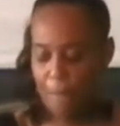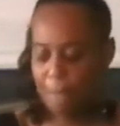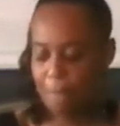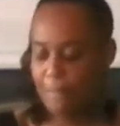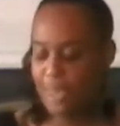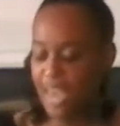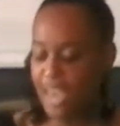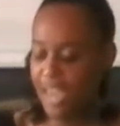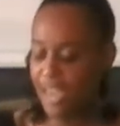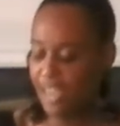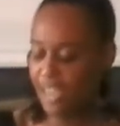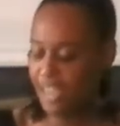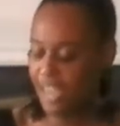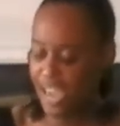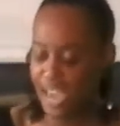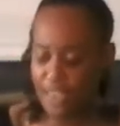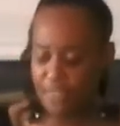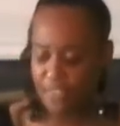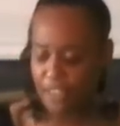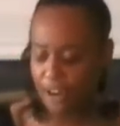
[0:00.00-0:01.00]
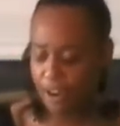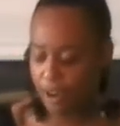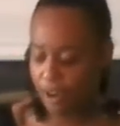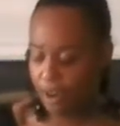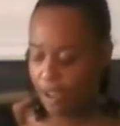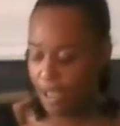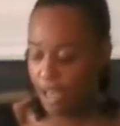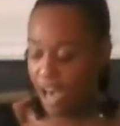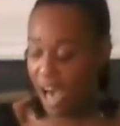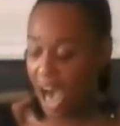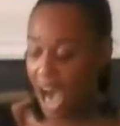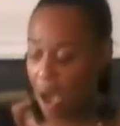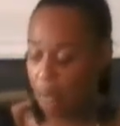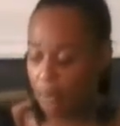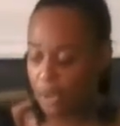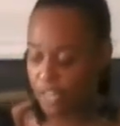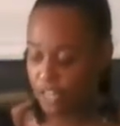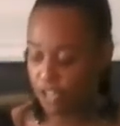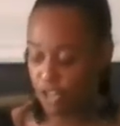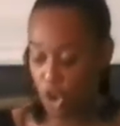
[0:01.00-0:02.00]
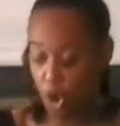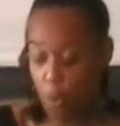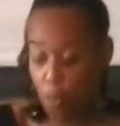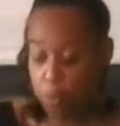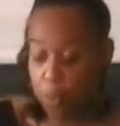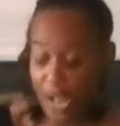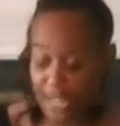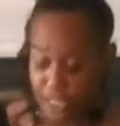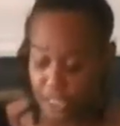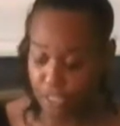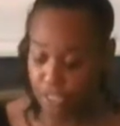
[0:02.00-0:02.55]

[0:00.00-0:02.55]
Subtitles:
Me either. I wouldn't know what